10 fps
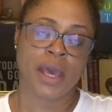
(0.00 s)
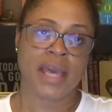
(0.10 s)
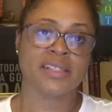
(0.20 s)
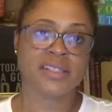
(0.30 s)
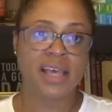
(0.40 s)

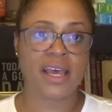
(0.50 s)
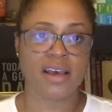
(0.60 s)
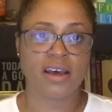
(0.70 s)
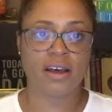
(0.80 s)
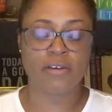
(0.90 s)
Instead
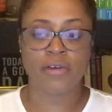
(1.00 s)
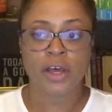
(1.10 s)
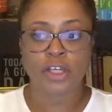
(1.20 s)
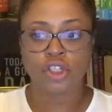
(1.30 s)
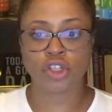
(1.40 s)
of
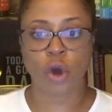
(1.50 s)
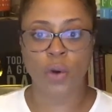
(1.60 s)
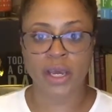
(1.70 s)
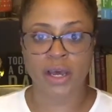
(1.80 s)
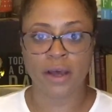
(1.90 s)

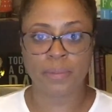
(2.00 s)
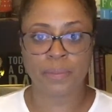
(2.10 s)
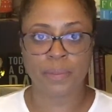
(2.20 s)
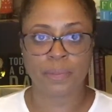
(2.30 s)
showing up,